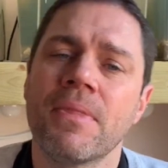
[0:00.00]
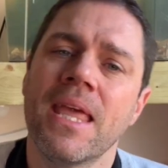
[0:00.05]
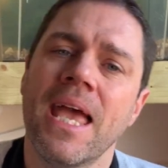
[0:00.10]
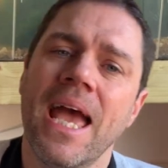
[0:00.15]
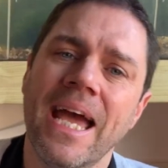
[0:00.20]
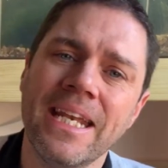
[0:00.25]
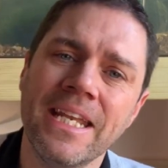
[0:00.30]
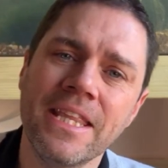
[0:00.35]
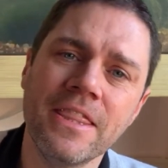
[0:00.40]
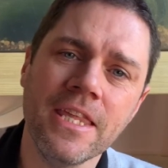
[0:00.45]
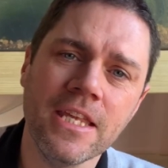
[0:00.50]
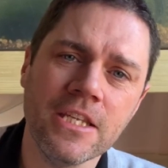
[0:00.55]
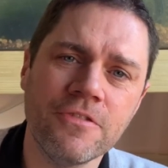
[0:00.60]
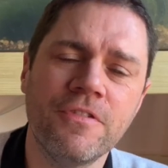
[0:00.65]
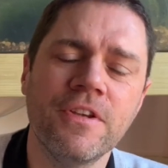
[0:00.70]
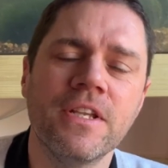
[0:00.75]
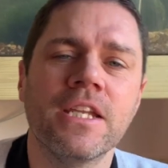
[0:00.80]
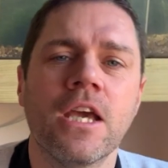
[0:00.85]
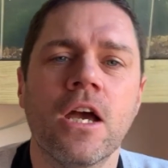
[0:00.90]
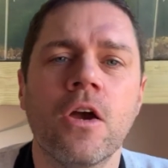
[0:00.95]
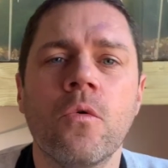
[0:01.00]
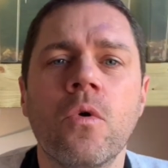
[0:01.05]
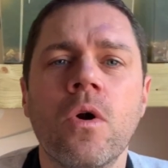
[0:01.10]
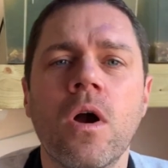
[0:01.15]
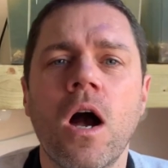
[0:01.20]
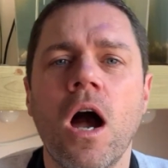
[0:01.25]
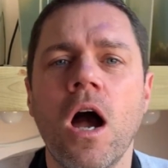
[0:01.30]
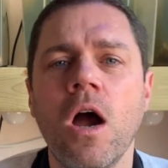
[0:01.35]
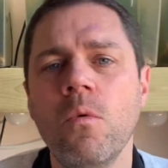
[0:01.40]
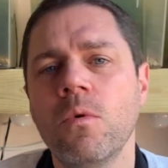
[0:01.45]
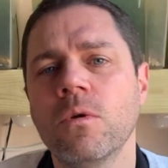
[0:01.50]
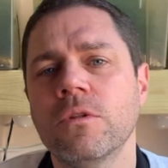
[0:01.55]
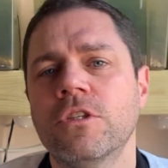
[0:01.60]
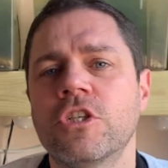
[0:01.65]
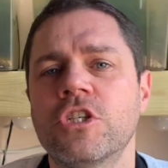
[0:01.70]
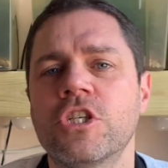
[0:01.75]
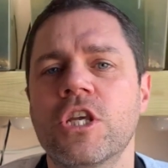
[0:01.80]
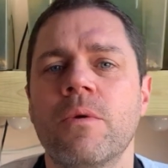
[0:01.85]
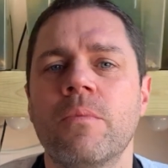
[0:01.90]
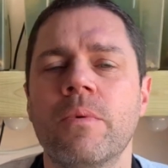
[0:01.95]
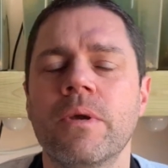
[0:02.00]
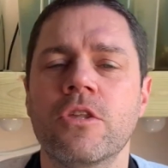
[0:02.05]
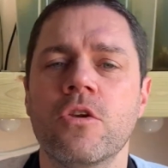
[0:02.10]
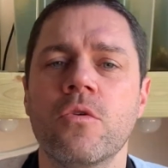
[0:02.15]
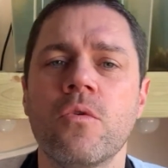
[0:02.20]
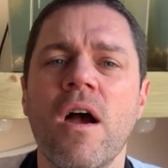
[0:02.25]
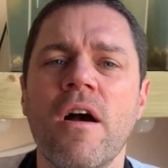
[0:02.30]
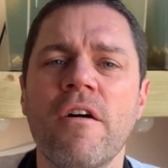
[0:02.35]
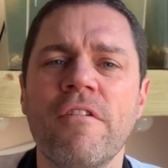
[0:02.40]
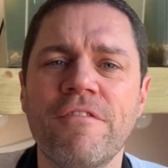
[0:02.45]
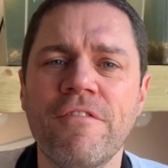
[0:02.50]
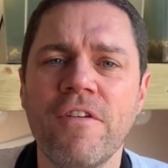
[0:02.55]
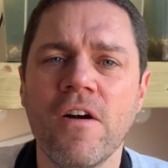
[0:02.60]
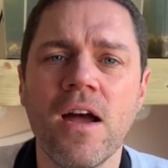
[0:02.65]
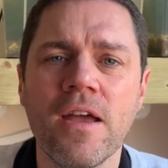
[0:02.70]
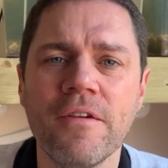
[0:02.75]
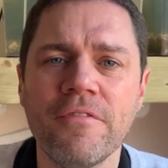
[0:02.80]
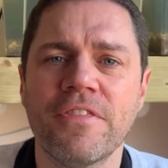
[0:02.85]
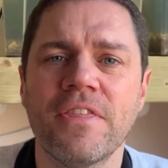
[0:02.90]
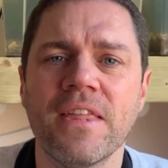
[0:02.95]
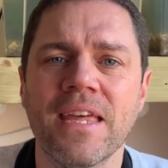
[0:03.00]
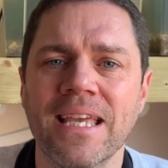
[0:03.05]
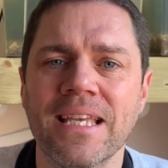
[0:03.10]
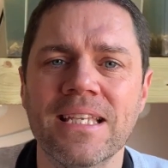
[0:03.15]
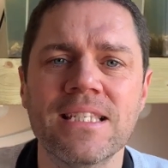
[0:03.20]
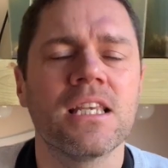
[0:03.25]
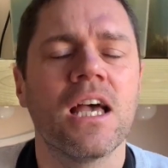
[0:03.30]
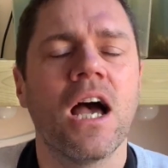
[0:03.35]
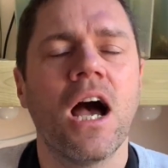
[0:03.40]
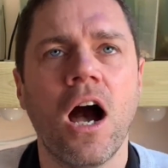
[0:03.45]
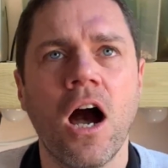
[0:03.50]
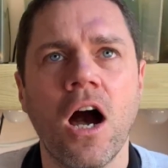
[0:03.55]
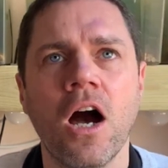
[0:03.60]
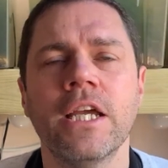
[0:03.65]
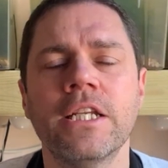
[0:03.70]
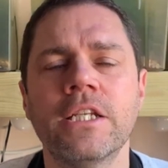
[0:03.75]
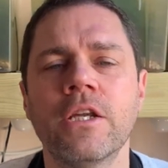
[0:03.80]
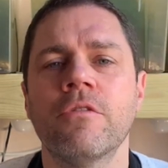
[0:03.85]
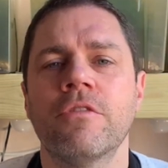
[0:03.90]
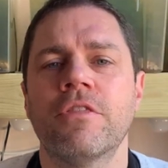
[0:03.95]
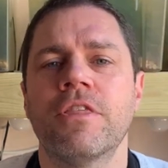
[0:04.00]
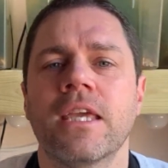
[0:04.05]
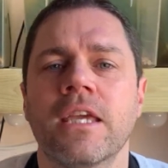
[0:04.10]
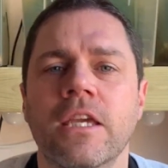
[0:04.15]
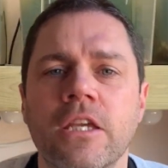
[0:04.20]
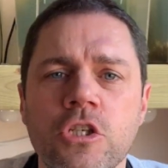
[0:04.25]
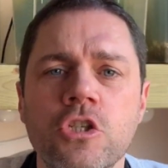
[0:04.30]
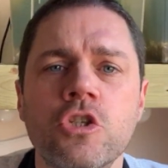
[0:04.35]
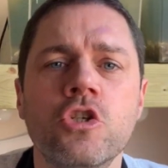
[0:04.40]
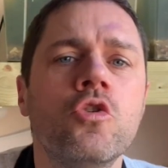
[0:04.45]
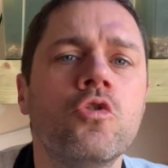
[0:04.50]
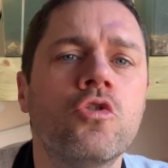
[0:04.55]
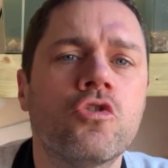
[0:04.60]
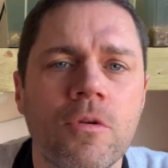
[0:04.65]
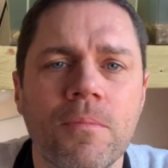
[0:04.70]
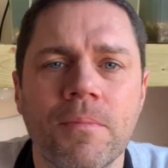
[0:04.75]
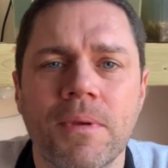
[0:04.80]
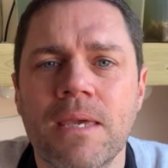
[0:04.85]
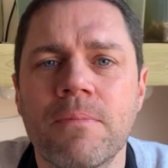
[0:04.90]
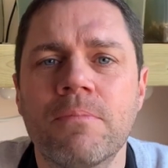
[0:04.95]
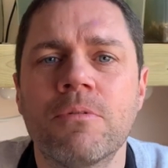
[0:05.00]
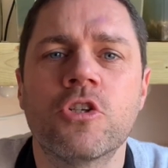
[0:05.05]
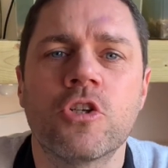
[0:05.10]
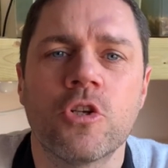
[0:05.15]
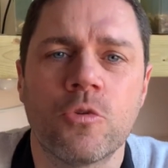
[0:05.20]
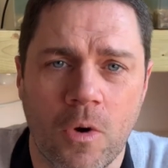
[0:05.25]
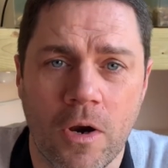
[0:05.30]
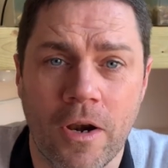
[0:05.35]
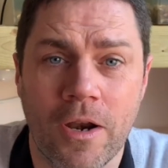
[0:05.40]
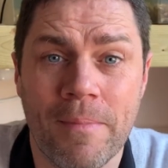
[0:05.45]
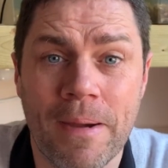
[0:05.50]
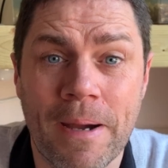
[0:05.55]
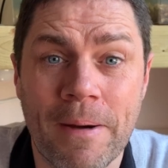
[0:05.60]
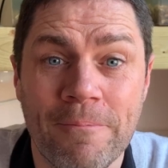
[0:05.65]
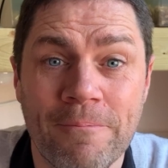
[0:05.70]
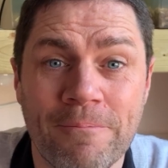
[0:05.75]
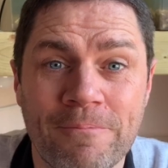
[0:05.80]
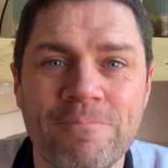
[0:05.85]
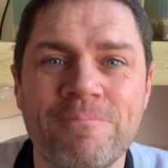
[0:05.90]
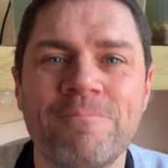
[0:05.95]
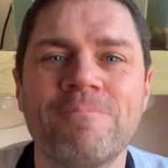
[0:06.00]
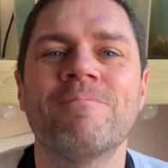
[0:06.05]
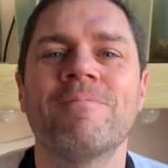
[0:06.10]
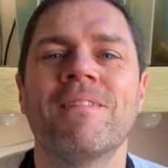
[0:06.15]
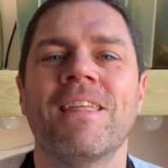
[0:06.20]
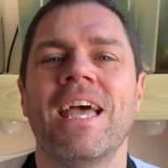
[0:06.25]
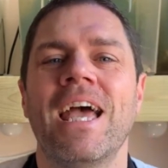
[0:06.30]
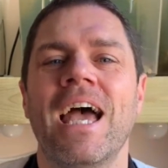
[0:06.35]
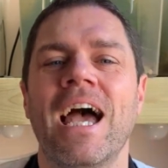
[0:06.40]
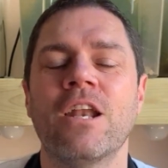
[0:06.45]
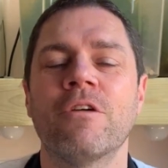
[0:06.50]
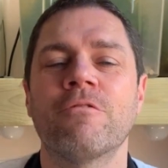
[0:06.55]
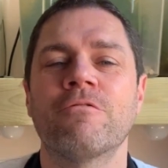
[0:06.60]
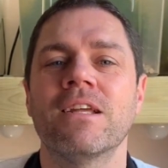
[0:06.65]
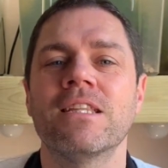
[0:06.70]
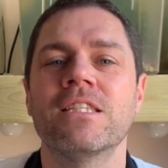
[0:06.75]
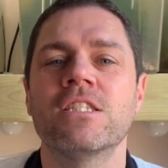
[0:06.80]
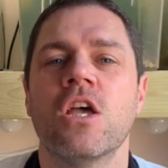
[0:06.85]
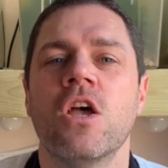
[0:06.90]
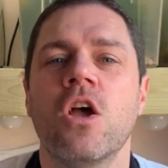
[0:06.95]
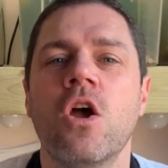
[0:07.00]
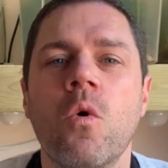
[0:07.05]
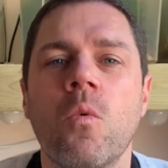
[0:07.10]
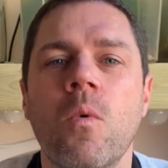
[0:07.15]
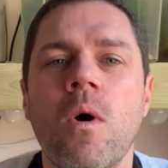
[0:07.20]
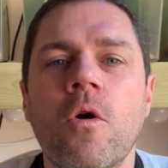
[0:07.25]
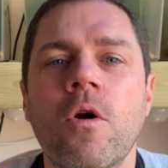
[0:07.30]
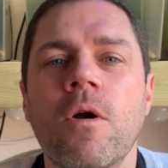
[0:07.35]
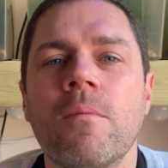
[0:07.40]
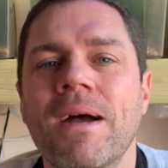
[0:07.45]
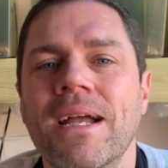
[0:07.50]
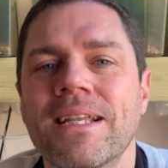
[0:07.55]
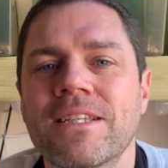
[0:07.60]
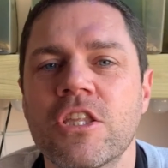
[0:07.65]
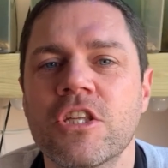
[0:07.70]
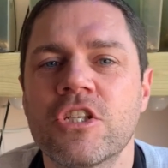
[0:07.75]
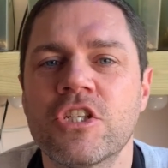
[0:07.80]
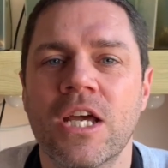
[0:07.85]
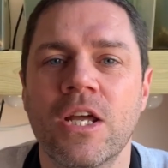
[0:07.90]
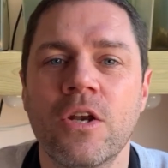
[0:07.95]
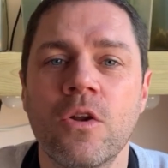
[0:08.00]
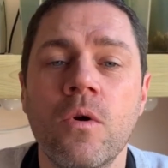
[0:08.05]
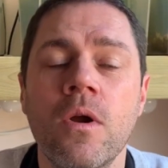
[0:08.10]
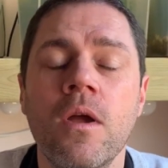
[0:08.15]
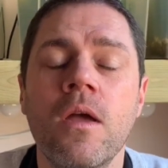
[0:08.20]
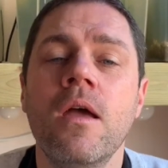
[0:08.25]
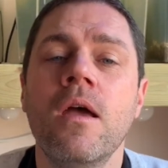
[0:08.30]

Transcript: And in this video, I want to share with you 5 things I don't think new shrimp keepers should worry about. Hello friends, welcome back to the channel.